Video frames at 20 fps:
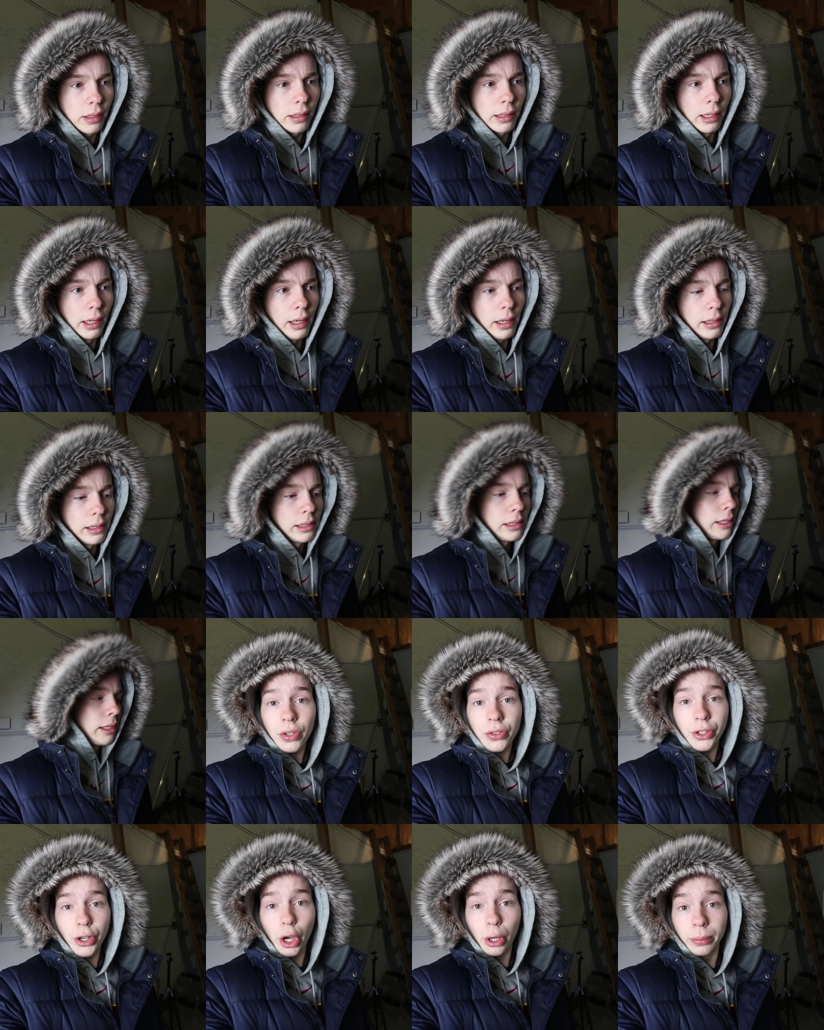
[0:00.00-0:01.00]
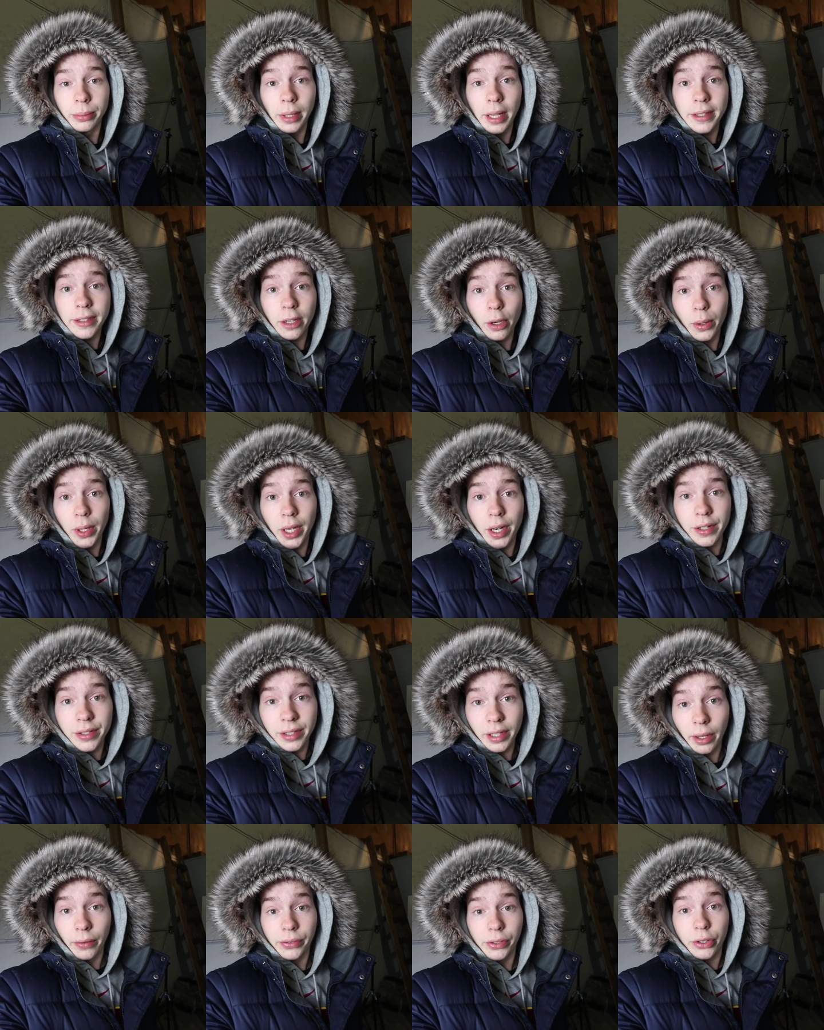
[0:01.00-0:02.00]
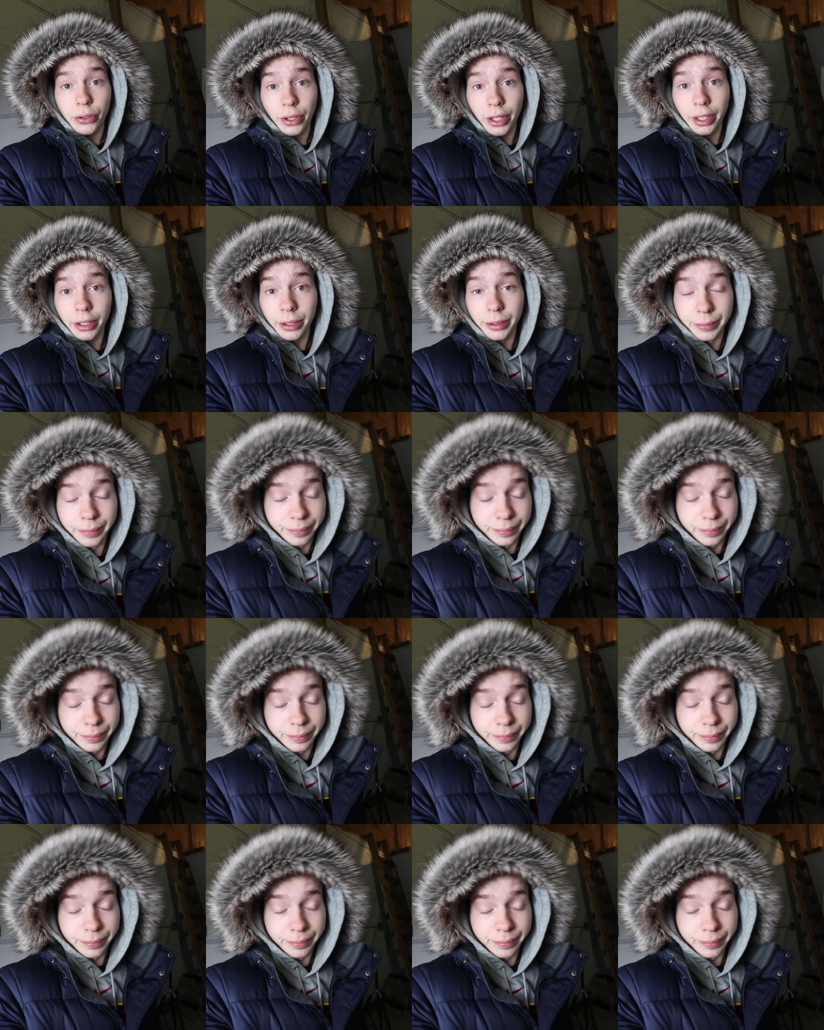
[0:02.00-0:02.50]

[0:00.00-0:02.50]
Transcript: yeah. So let's go get ourselves the trailer.